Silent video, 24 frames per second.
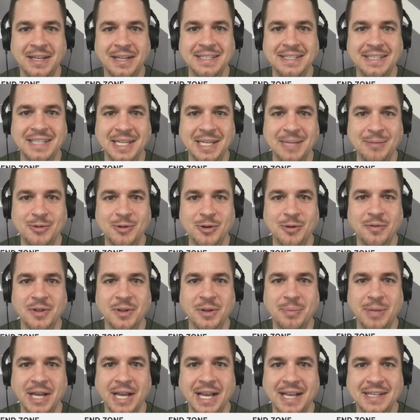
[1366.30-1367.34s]
deemed over the
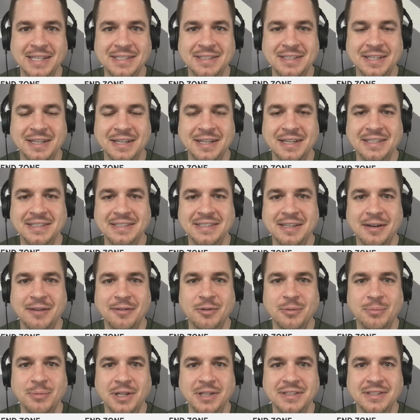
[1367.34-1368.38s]
past several
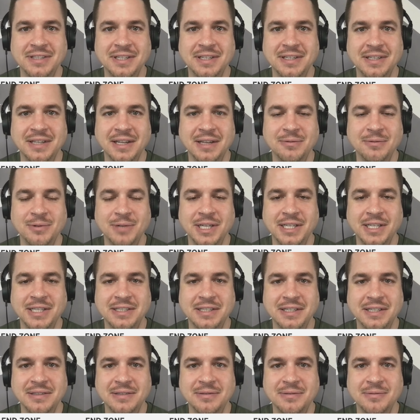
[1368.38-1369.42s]
months and weeks
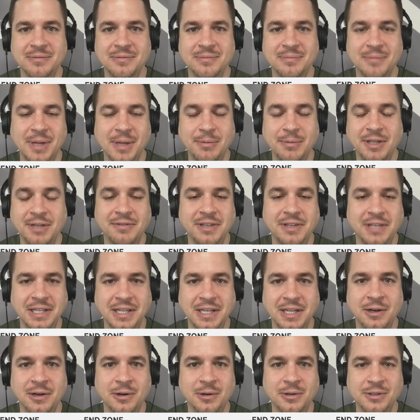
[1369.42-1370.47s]
and maybe even a
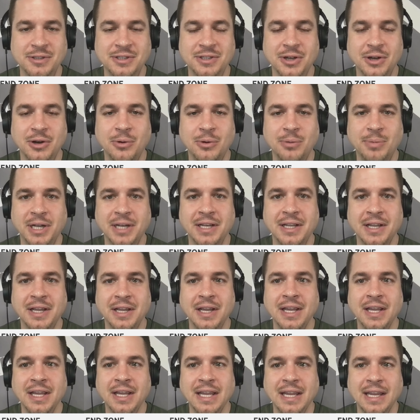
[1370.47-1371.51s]
year or so. But
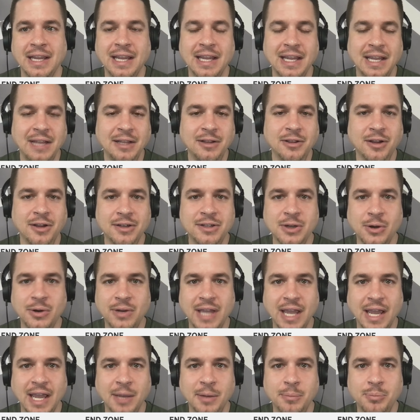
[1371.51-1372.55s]
he looked
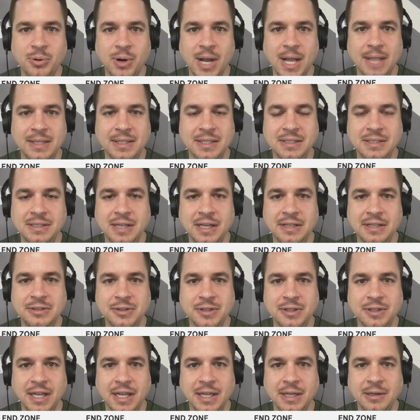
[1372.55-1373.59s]
okay at practice
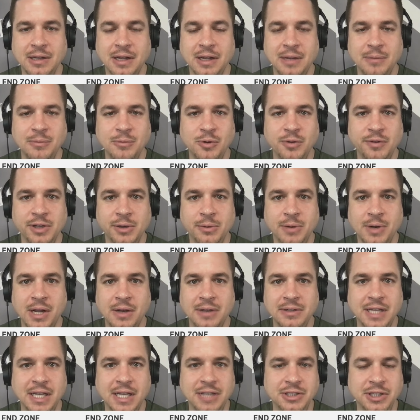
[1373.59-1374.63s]
yesterday, moving around,
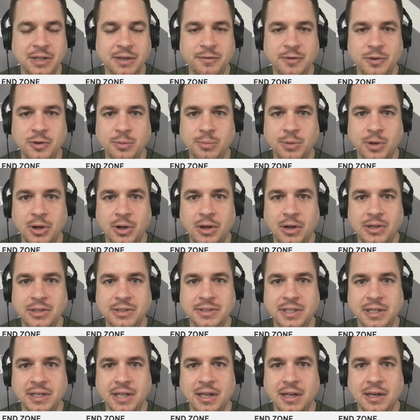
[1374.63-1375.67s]
catching a few balls
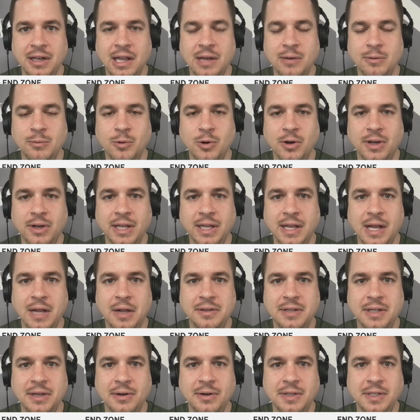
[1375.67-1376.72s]
and working out
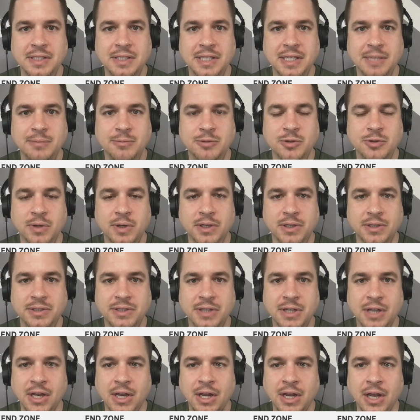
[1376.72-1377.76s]
there in team drills.
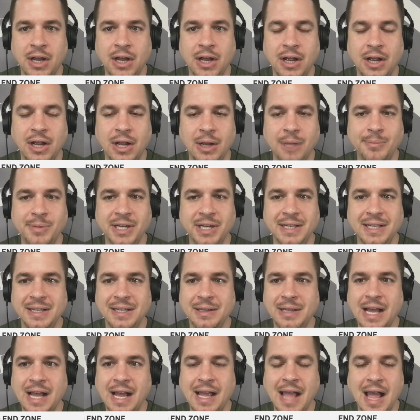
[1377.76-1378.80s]
But
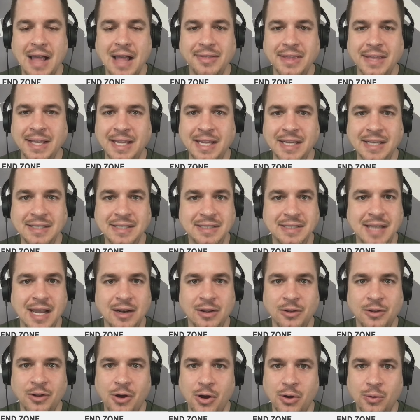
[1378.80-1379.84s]
I think he's got a
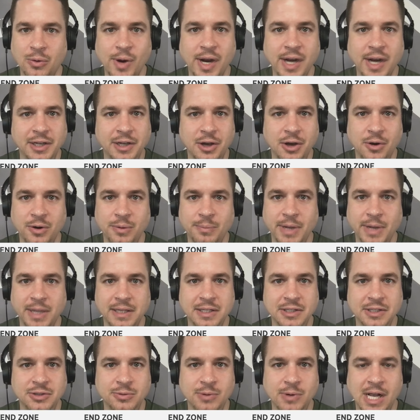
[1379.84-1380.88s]
long go to make
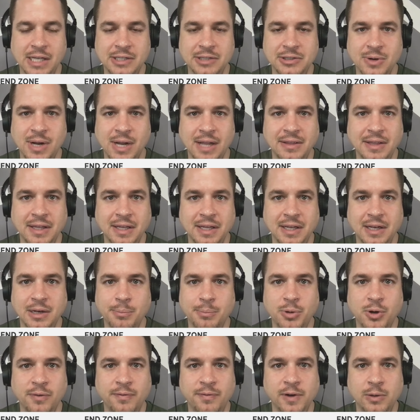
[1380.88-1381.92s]
this roster. I think in a
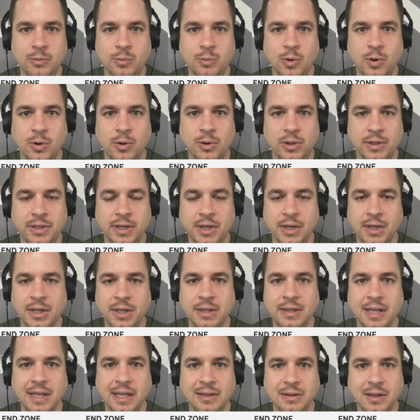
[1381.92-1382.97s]
perfect world,
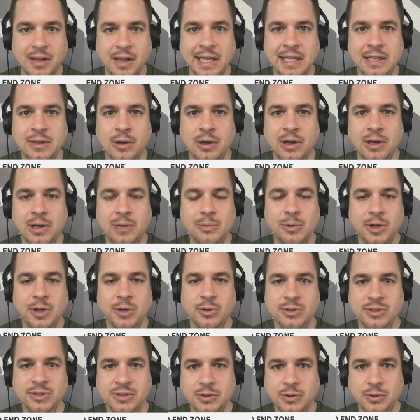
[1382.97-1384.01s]
they'd like one of
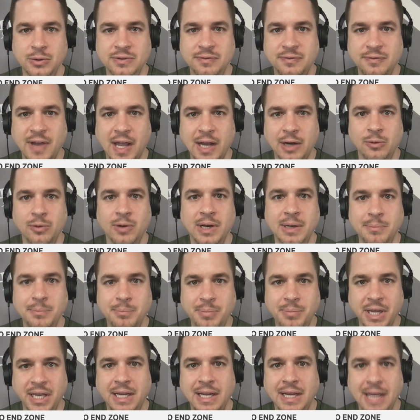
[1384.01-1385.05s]
those veteran
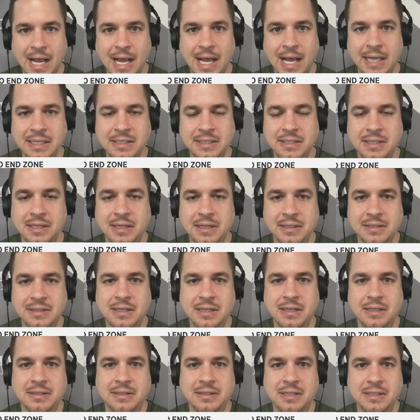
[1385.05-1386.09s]
big guys
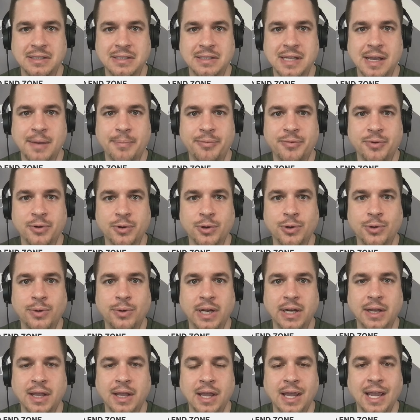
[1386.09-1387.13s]
to step through
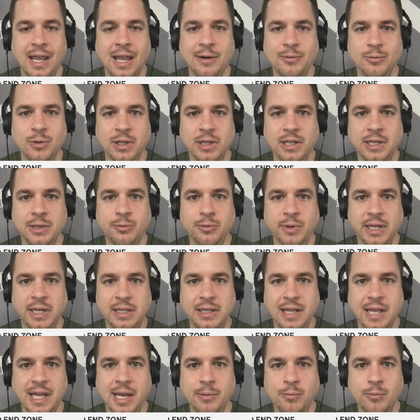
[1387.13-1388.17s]
and really
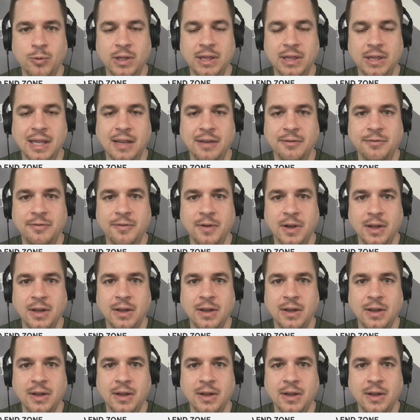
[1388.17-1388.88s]
reclaim what they've